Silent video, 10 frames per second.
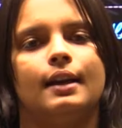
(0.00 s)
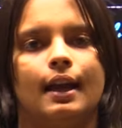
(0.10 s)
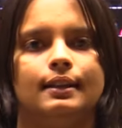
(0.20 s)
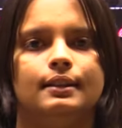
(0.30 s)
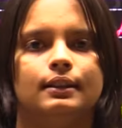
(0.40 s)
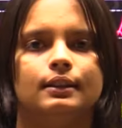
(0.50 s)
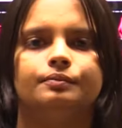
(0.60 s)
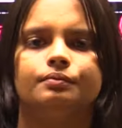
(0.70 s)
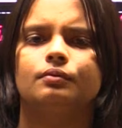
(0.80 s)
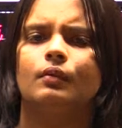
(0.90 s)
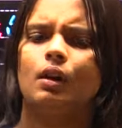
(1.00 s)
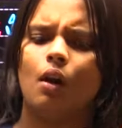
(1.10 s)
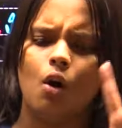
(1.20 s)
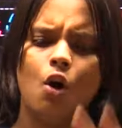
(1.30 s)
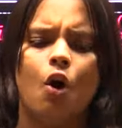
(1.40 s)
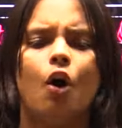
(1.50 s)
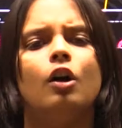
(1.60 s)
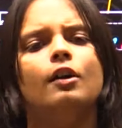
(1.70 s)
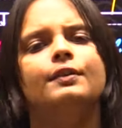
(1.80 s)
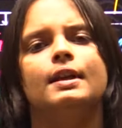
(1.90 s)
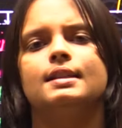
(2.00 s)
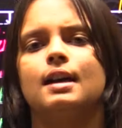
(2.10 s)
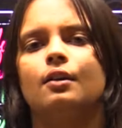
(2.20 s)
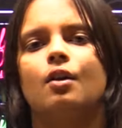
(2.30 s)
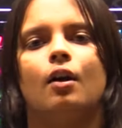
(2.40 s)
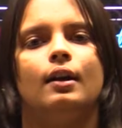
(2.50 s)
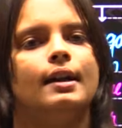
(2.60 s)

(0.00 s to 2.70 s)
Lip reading: neither. All of these are called